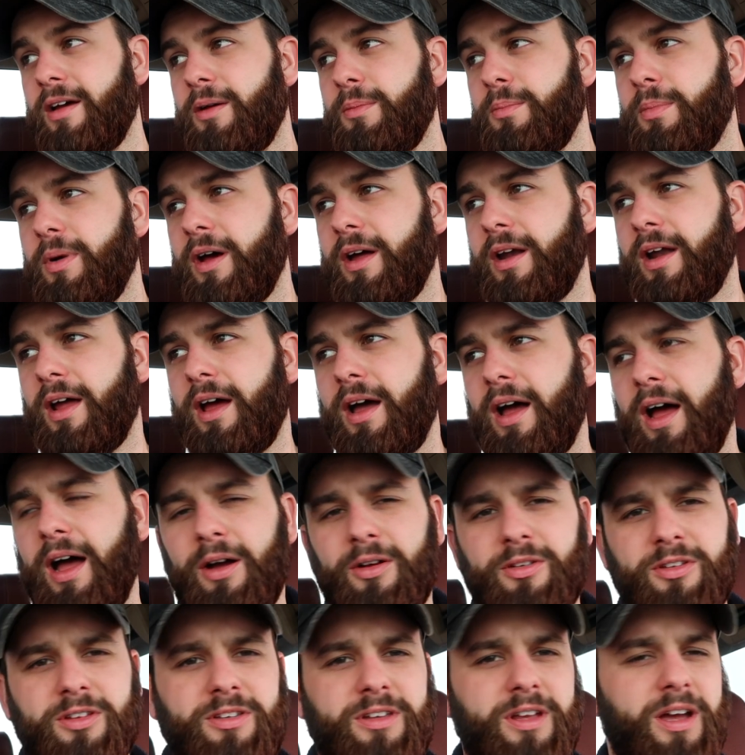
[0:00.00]
But I
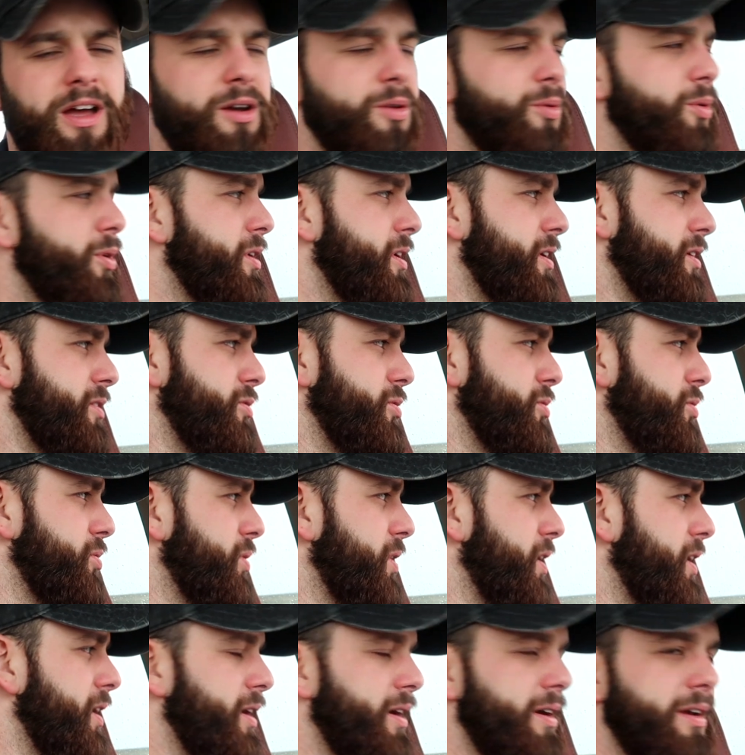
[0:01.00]
was just kind of wanting
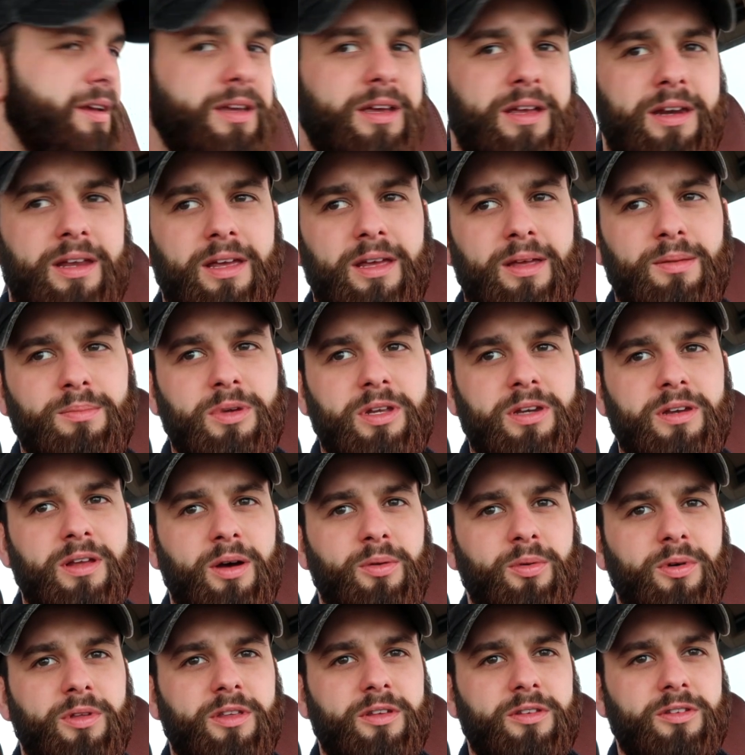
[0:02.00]
to get it and be
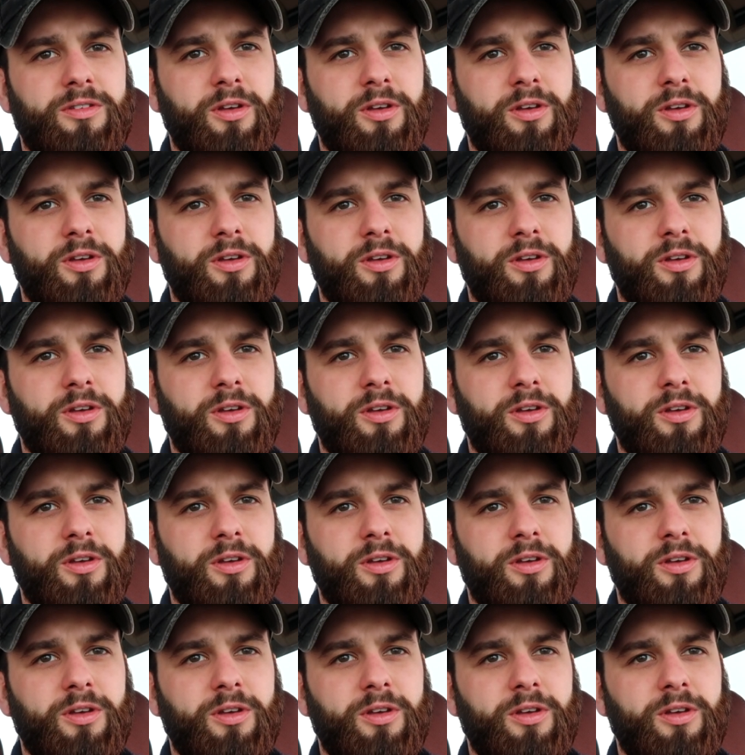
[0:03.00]
done with it.